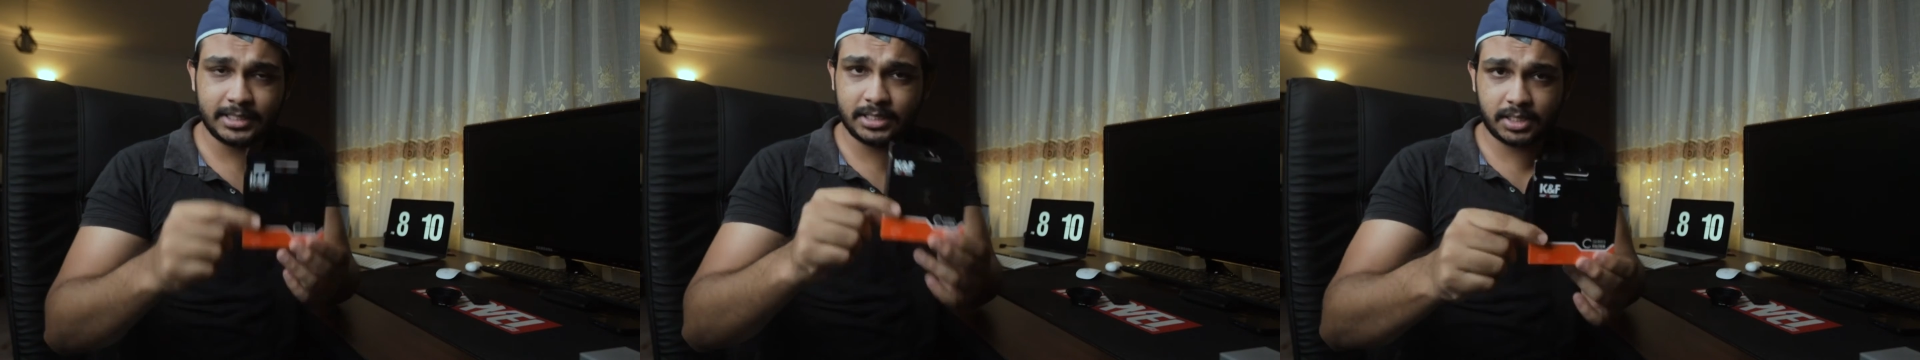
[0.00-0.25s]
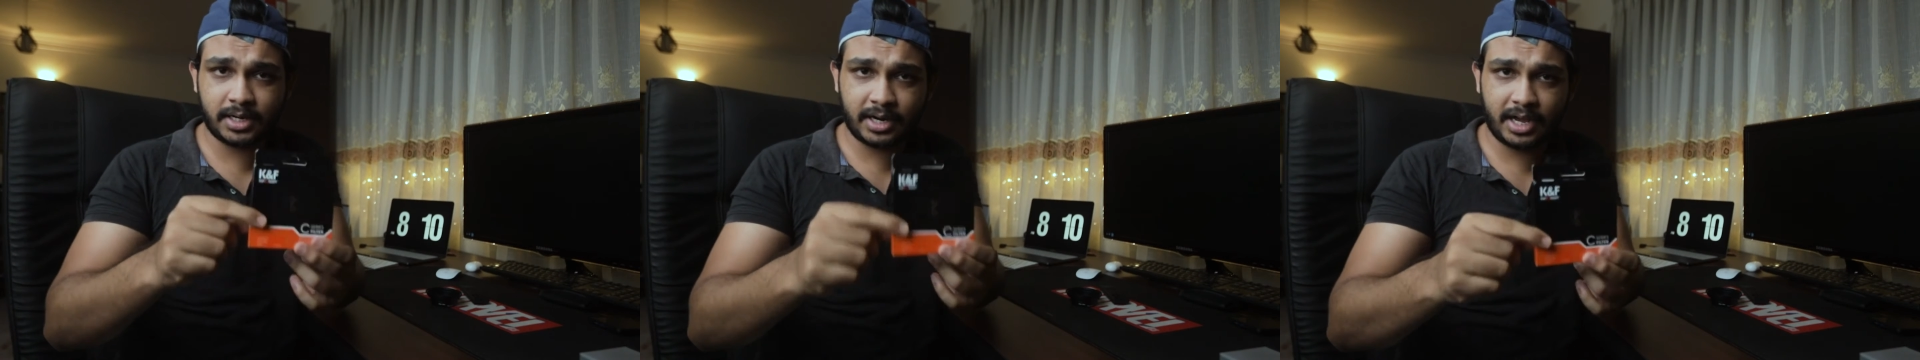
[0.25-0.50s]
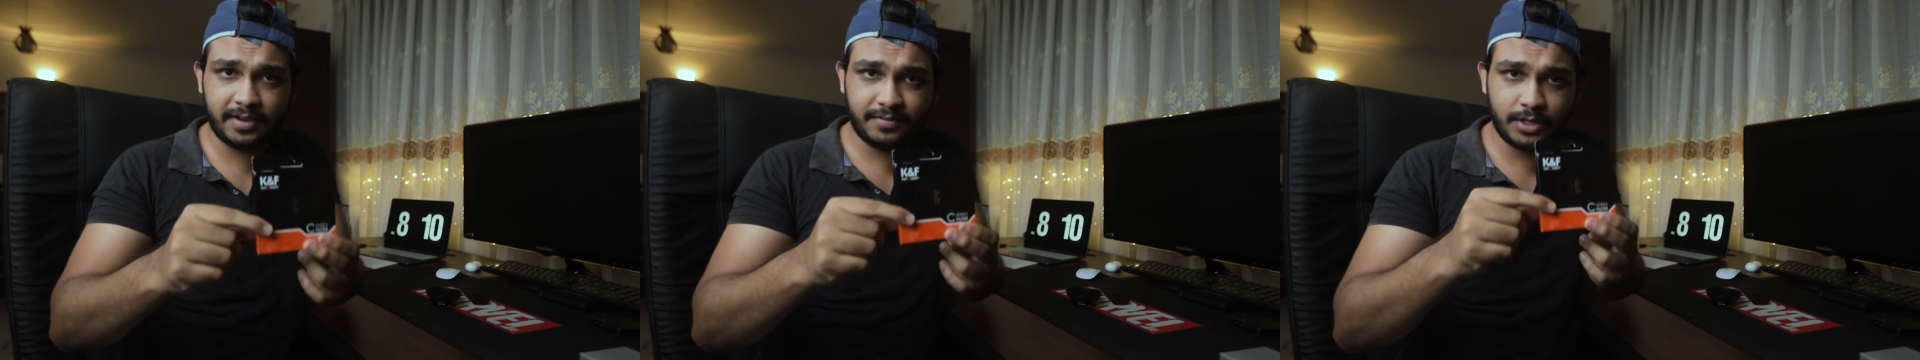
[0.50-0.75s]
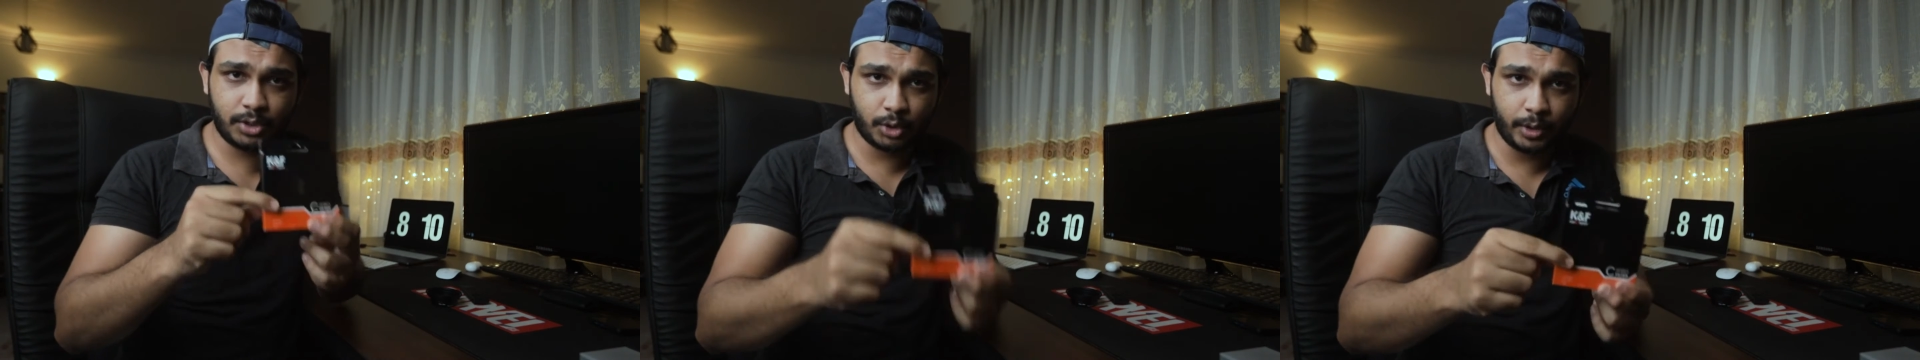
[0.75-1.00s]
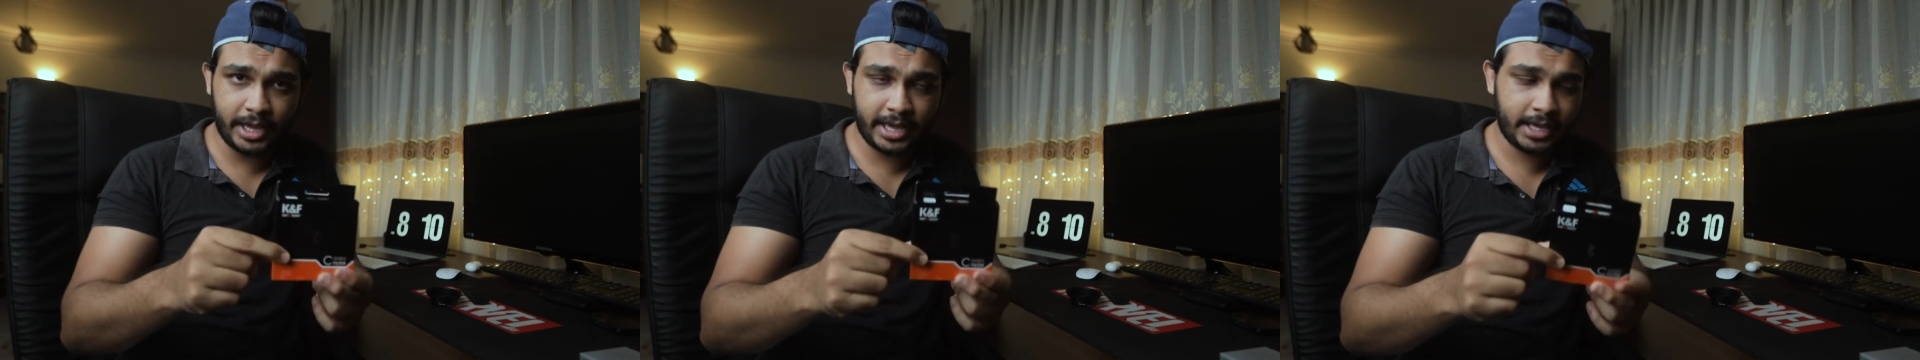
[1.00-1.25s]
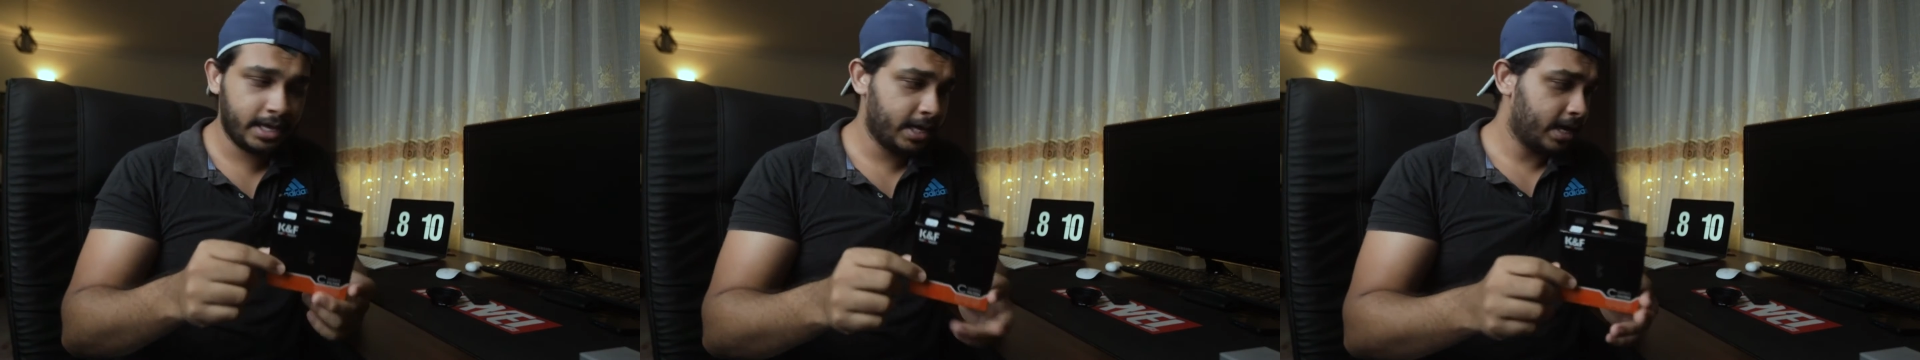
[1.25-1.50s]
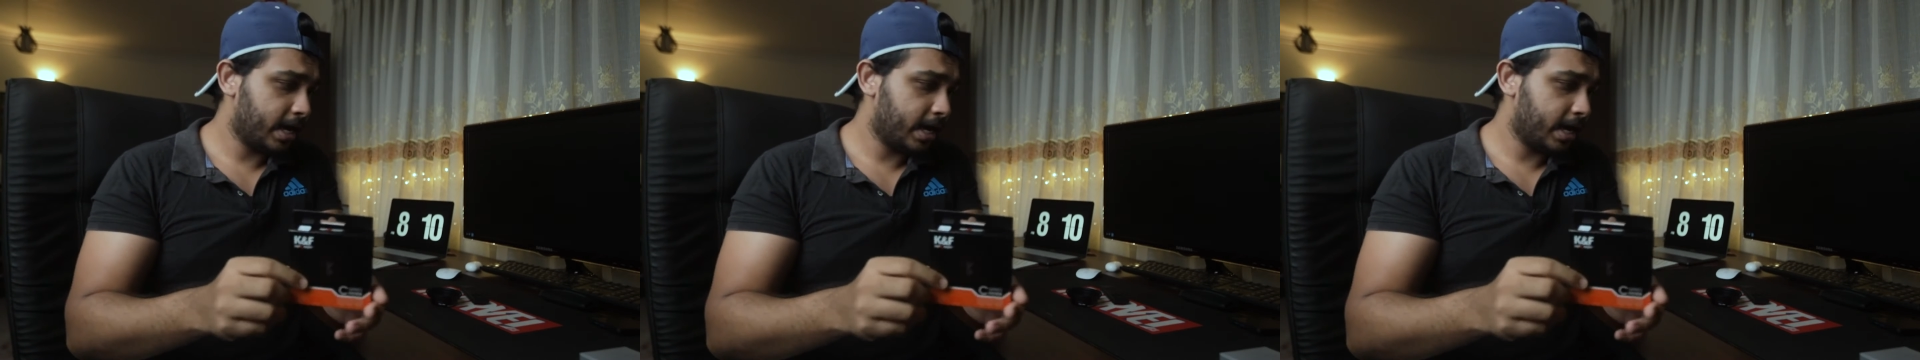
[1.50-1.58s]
this arrived today,